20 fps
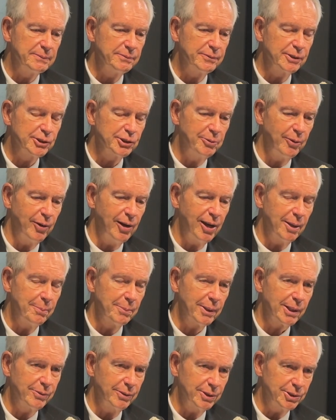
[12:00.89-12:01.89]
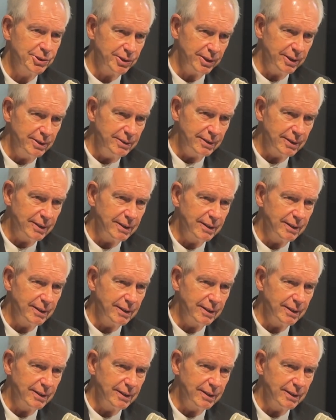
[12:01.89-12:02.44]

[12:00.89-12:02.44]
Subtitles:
First of all, I'm a Christian